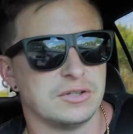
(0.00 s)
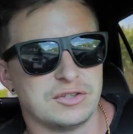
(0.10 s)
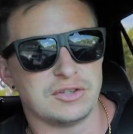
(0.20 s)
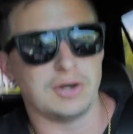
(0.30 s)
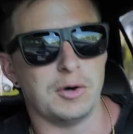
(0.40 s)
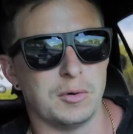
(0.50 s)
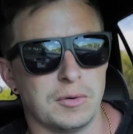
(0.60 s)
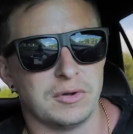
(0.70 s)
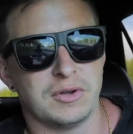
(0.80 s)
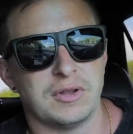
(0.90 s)
So
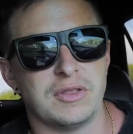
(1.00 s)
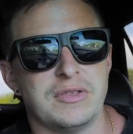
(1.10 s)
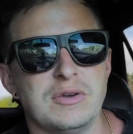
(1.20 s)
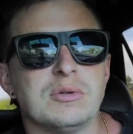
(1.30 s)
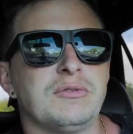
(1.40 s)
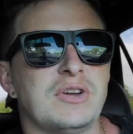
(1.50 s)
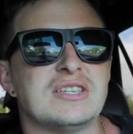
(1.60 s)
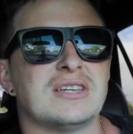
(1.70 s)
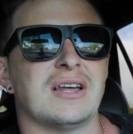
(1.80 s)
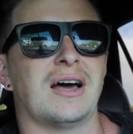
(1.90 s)
the only
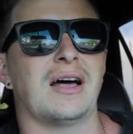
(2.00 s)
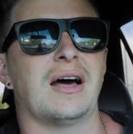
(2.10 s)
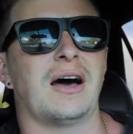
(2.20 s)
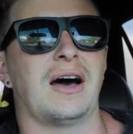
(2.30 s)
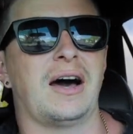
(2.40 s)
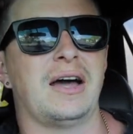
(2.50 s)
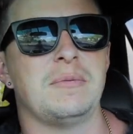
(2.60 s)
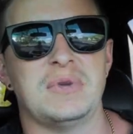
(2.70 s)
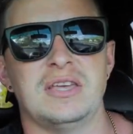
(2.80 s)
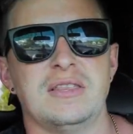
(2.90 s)
reason
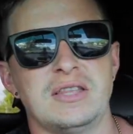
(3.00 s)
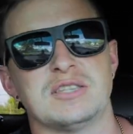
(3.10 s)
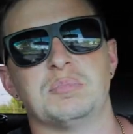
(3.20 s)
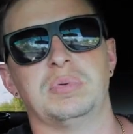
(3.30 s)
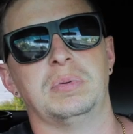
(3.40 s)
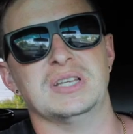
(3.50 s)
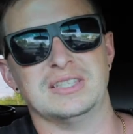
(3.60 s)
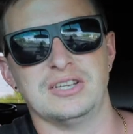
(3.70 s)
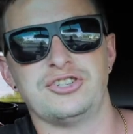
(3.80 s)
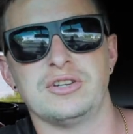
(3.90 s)
I'm in this
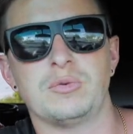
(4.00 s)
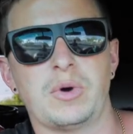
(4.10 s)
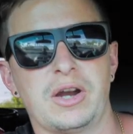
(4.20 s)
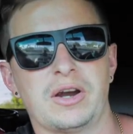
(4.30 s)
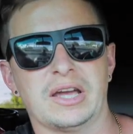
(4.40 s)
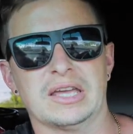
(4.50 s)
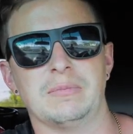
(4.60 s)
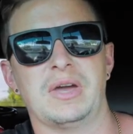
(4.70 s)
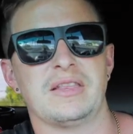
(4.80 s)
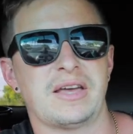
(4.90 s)
position where I
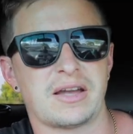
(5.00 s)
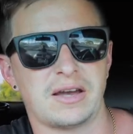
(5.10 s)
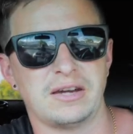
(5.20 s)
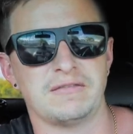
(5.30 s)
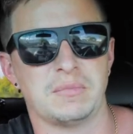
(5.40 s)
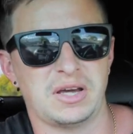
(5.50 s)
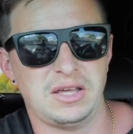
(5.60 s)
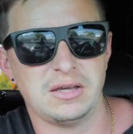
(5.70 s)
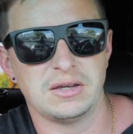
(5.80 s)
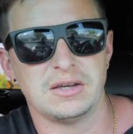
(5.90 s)
can make that kind of
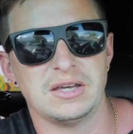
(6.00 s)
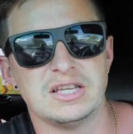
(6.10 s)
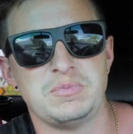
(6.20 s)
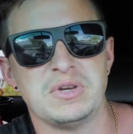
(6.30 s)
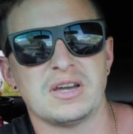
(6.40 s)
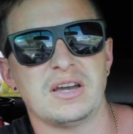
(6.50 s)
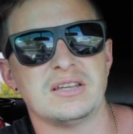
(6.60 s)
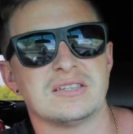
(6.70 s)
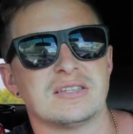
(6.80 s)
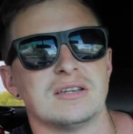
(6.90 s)
money is
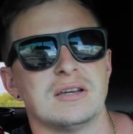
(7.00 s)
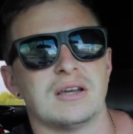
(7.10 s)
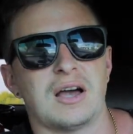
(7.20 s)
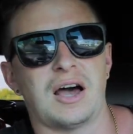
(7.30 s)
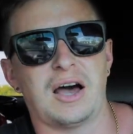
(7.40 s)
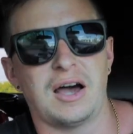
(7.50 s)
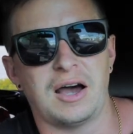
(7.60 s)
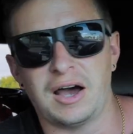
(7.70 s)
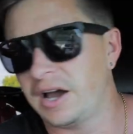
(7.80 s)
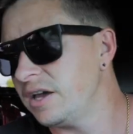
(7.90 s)
because
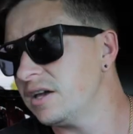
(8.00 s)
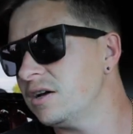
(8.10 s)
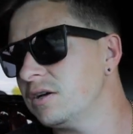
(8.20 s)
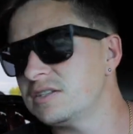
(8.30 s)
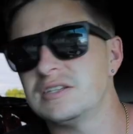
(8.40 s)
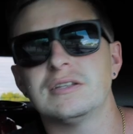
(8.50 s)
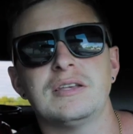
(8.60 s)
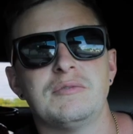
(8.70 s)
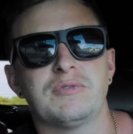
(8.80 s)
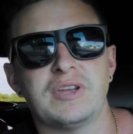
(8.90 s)
I
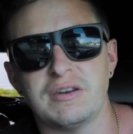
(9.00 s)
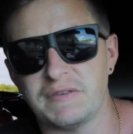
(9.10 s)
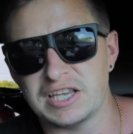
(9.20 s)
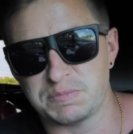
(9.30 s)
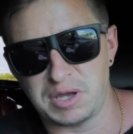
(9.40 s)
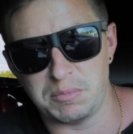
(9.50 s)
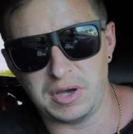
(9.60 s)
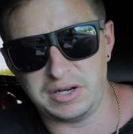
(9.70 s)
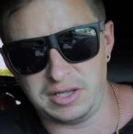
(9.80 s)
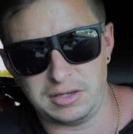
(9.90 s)
constantly reinvest my
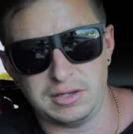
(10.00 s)
money